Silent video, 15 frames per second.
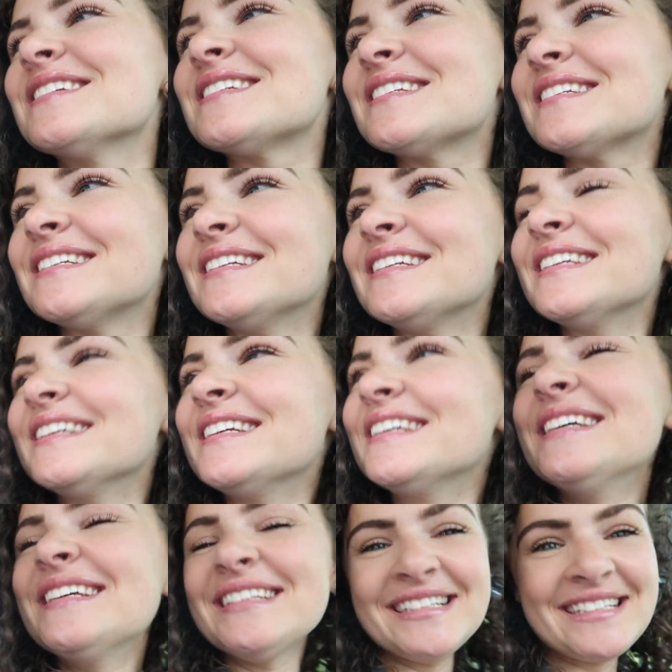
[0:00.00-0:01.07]
It's
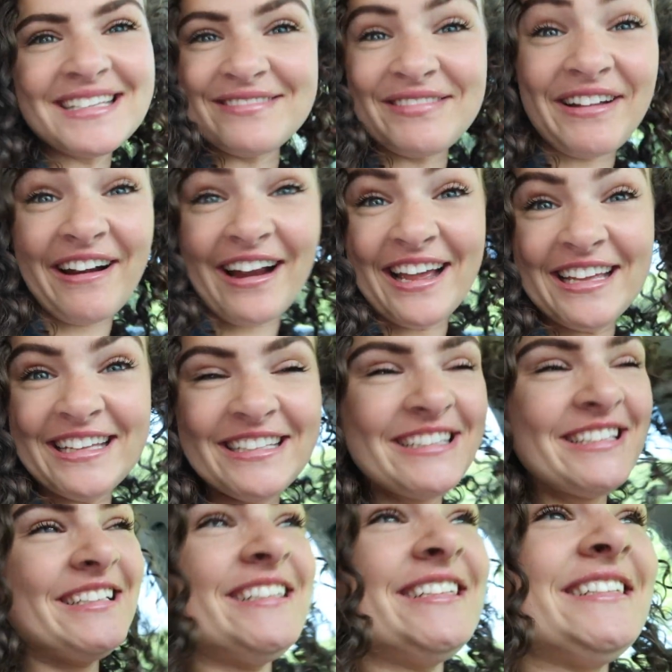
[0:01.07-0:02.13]
gonna be great.
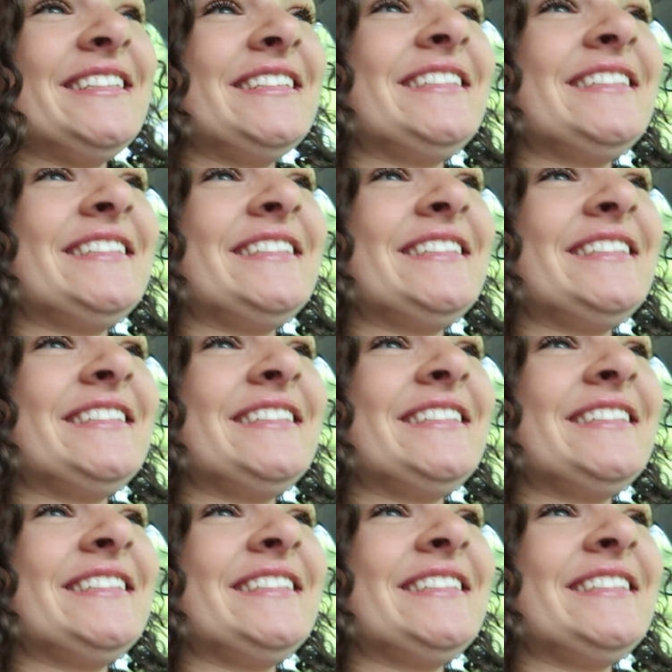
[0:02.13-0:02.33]
Yeah.